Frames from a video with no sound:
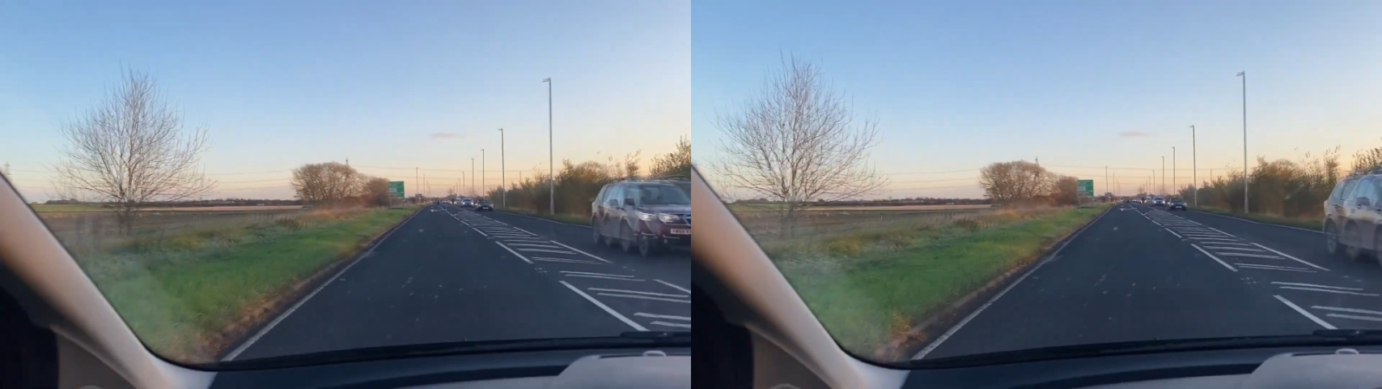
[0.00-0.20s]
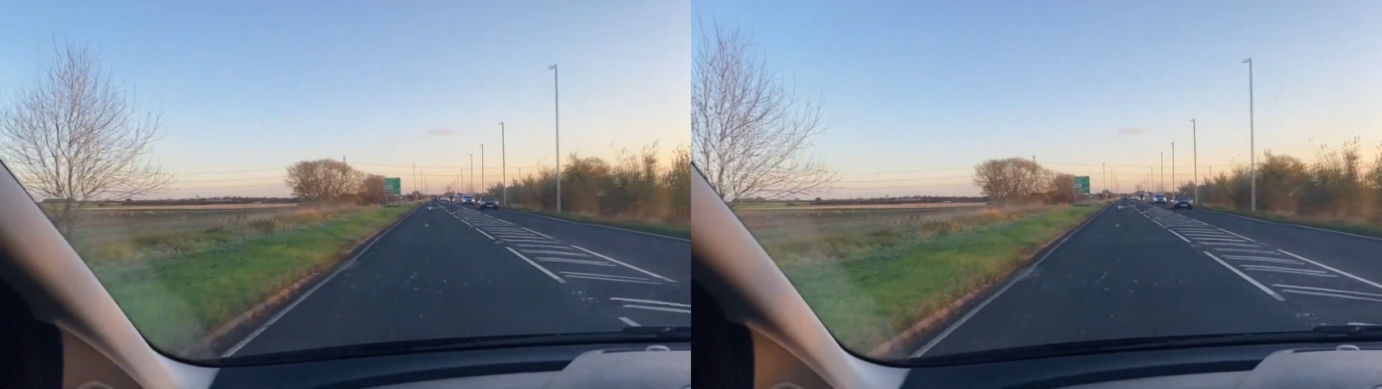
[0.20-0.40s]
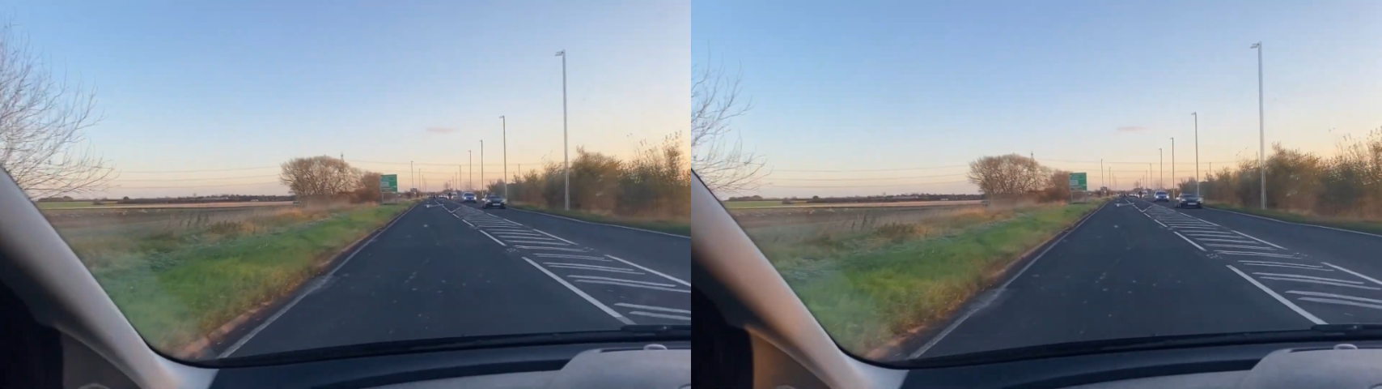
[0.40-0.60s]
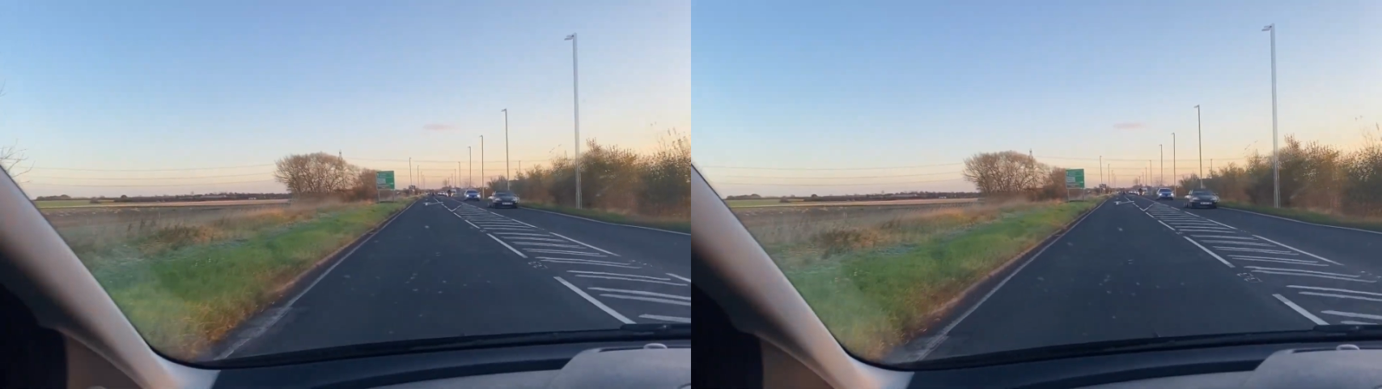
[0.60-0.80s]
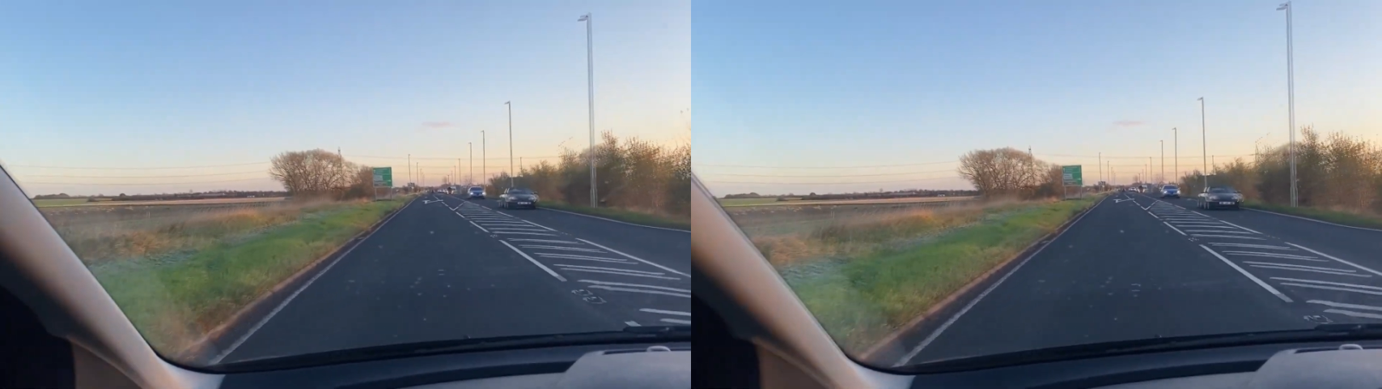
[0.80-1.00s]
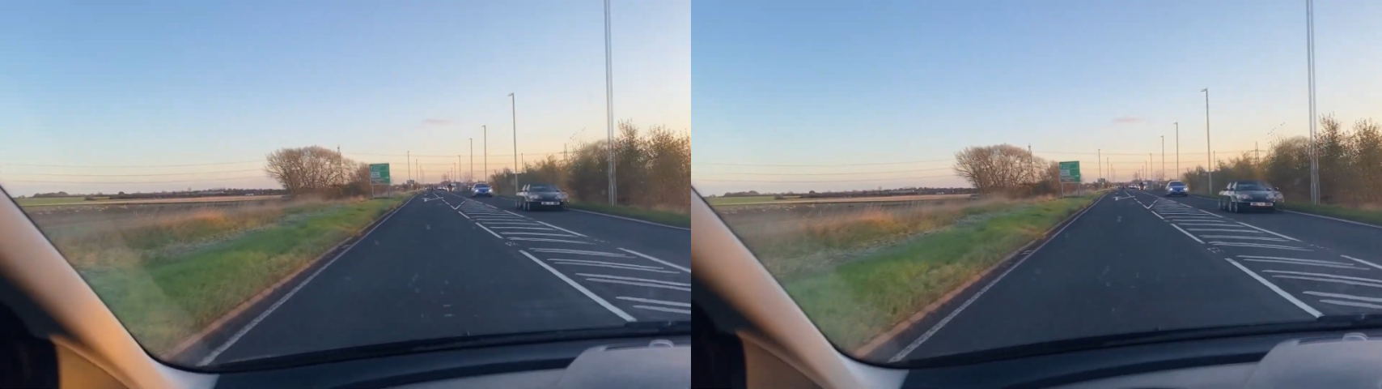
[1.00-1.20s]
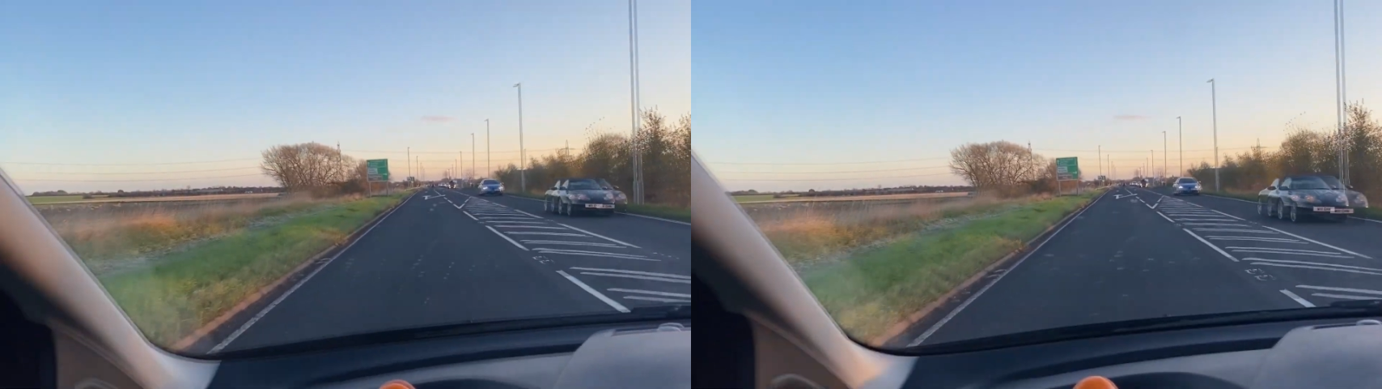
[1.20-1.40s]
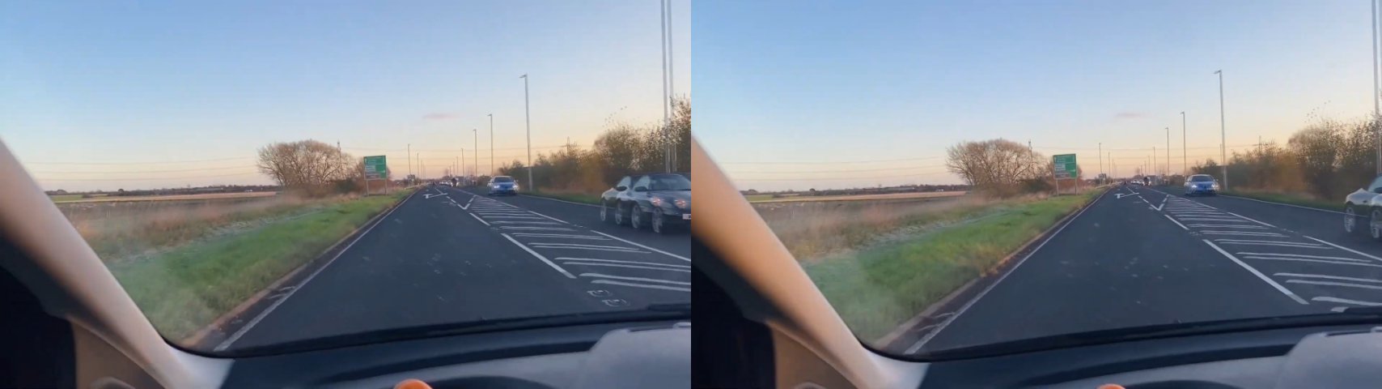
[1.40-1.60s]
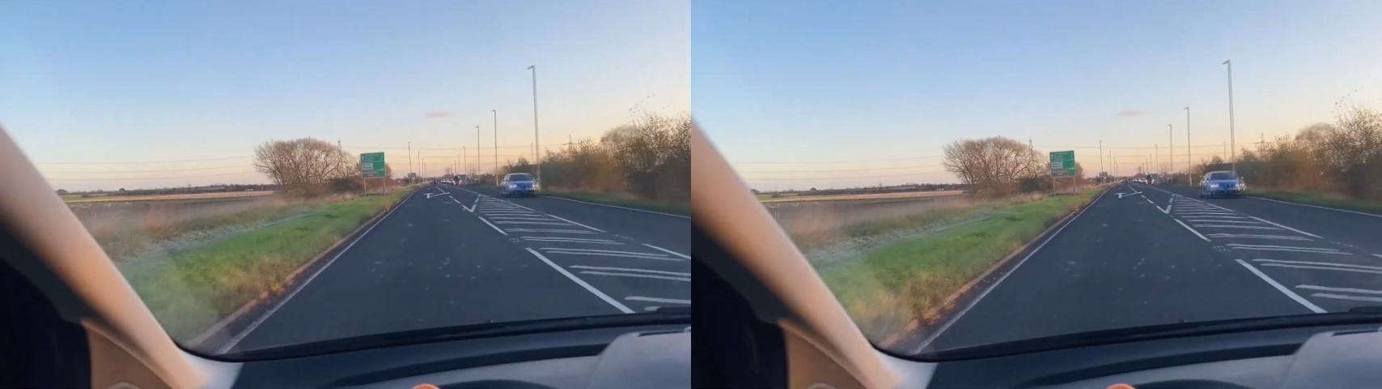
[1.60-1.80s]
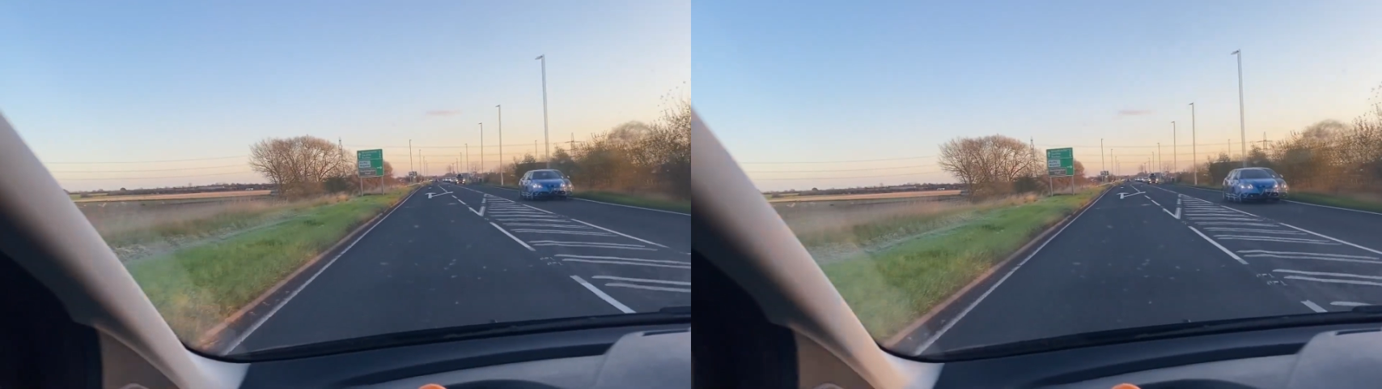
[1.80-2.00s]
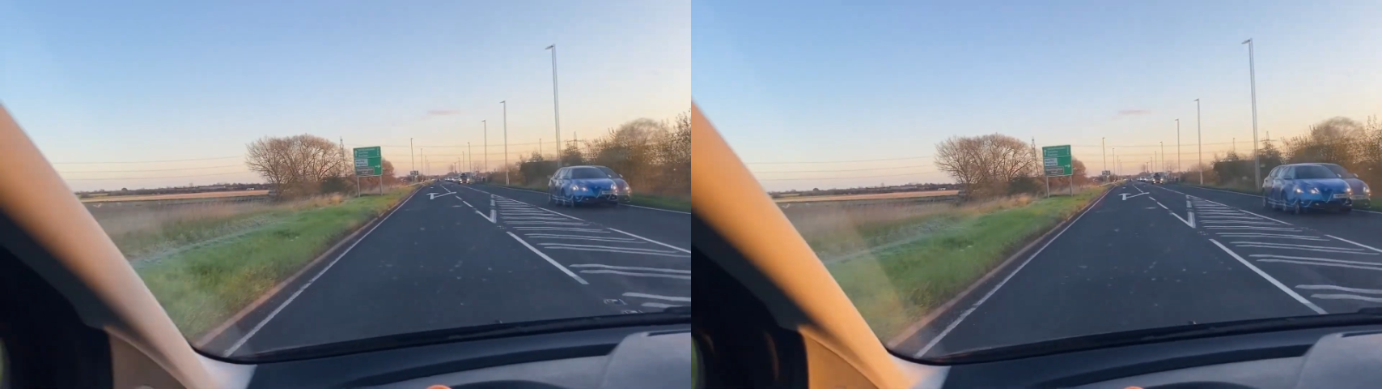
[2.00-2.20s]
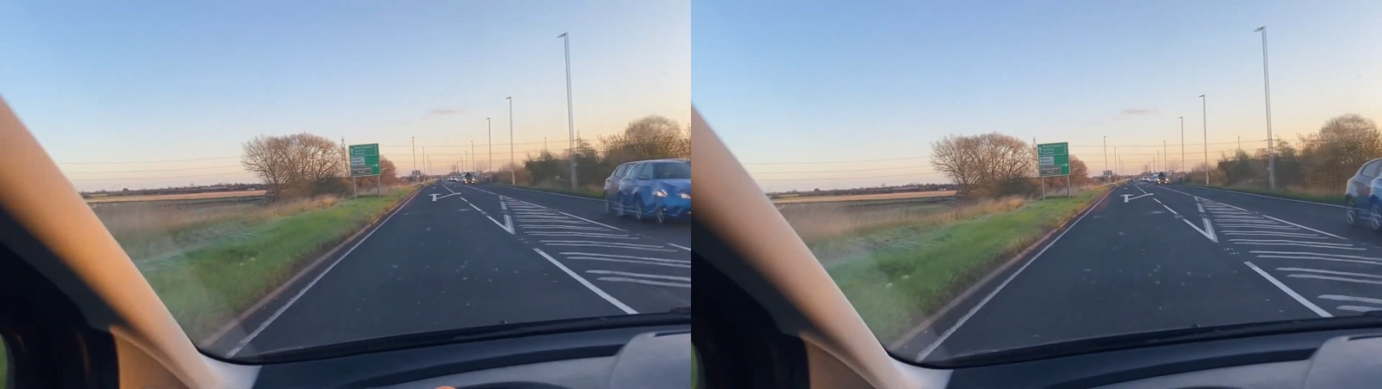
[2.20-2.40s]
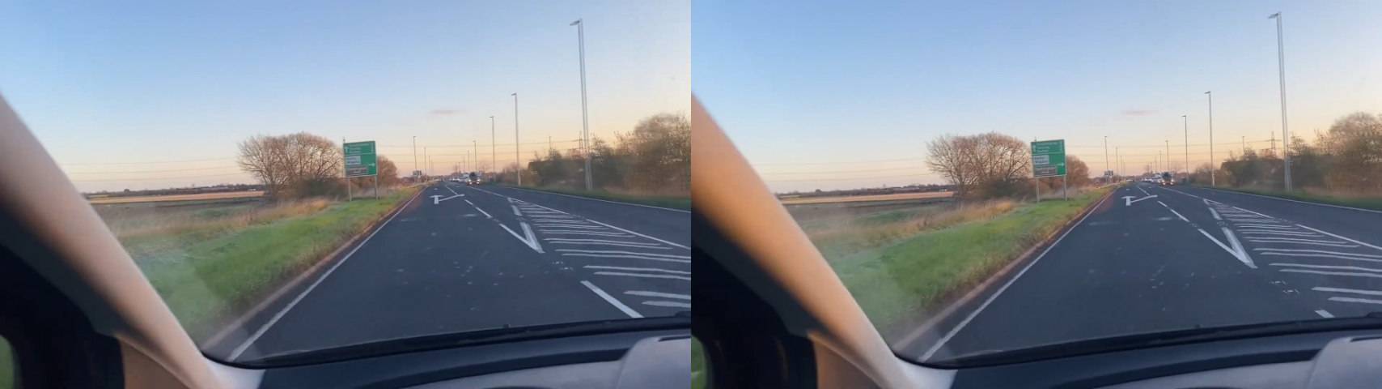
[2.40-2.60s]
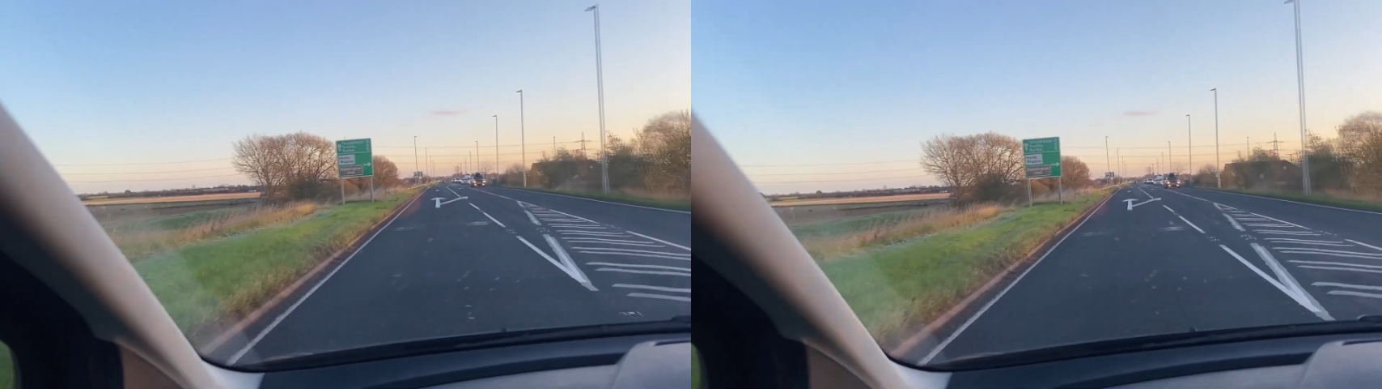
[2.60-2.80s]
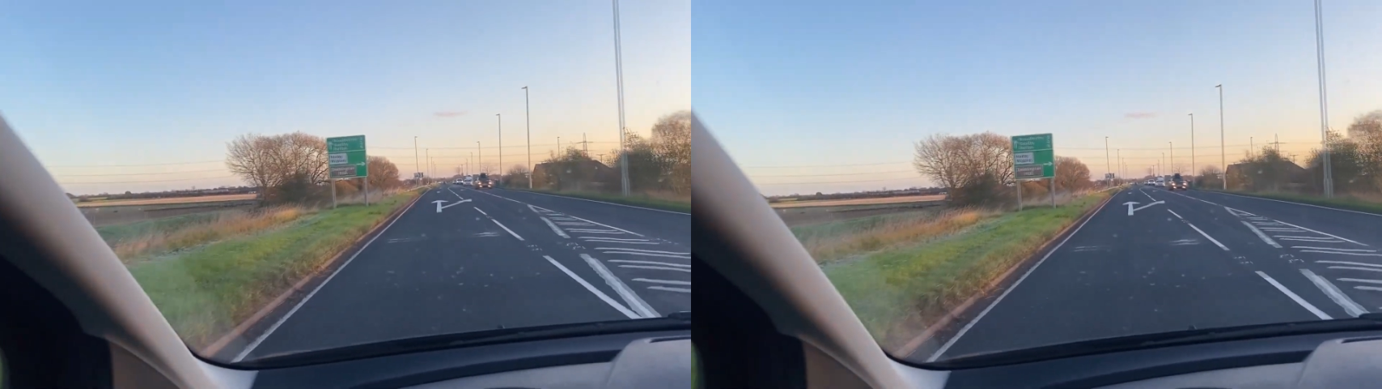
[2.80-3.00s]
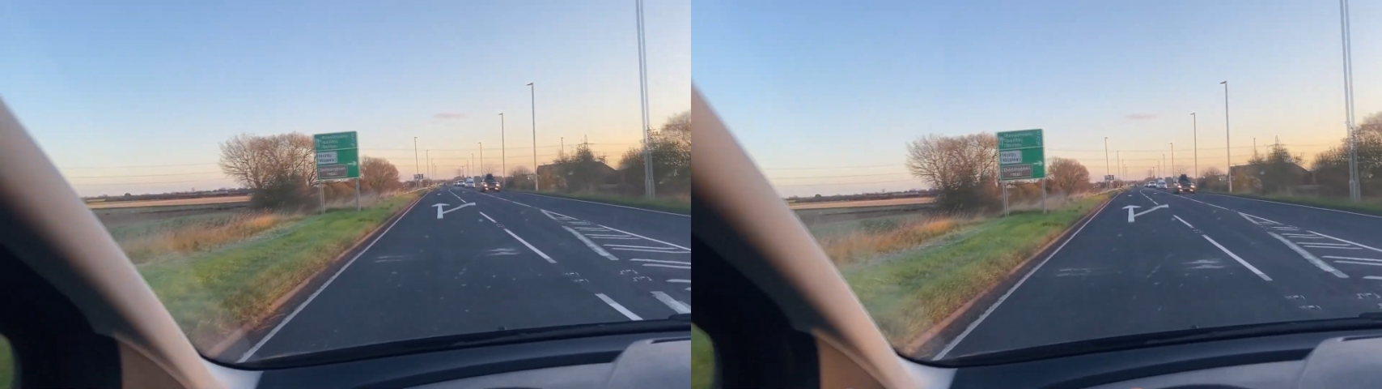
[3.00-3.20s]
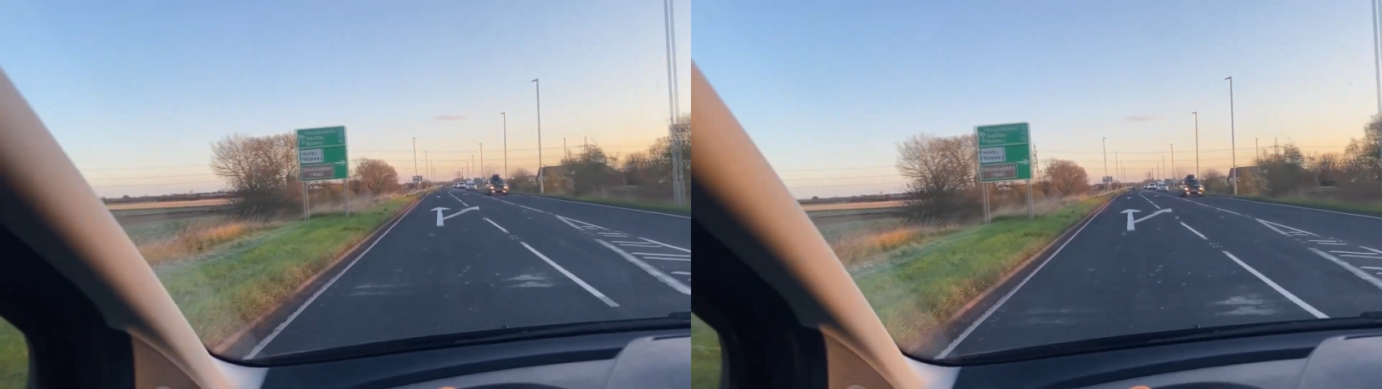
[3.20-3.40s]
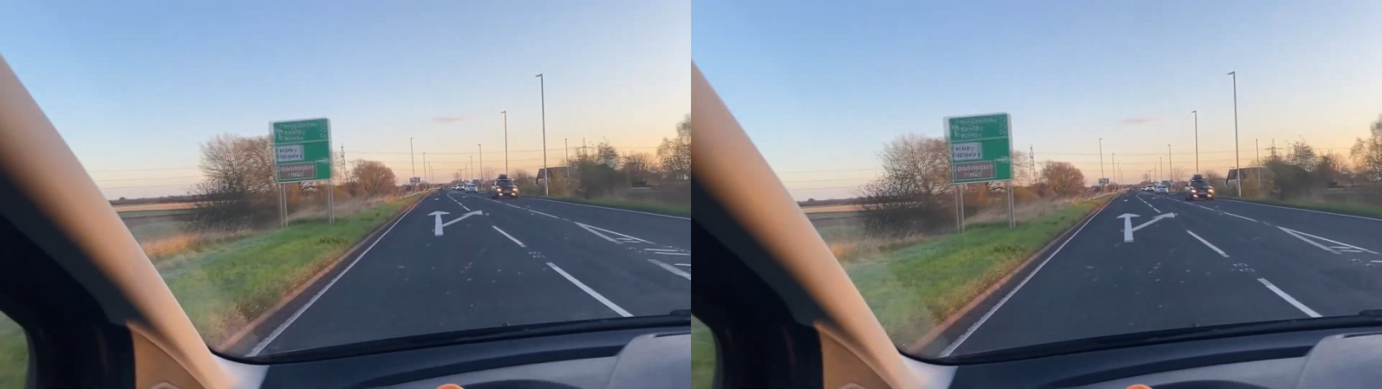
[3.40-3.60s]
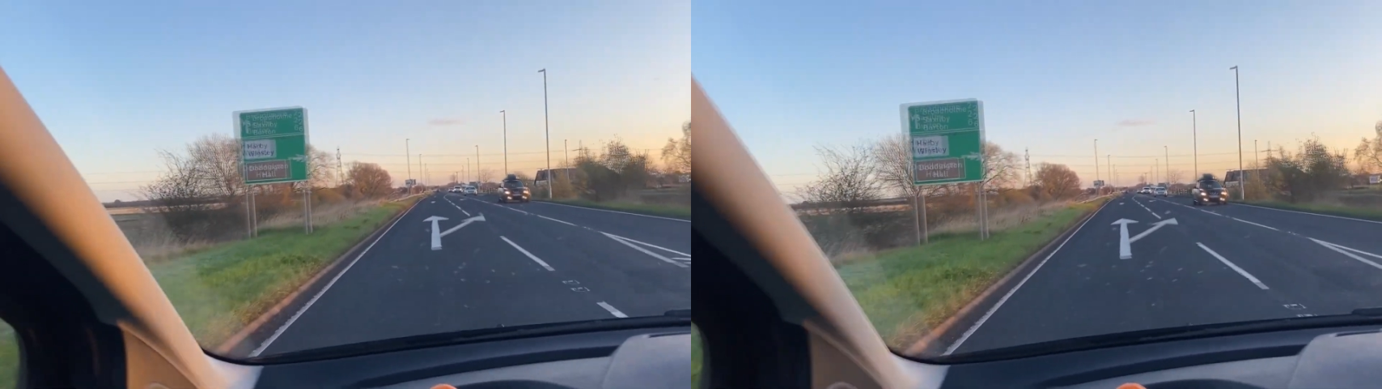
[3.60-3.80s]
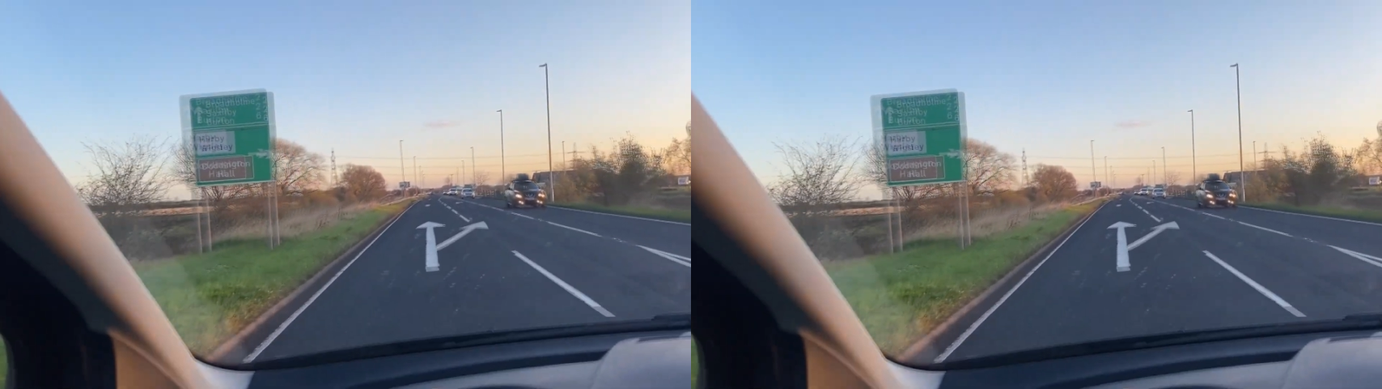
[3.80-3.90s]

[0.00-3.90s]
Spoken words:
(no speaker visible)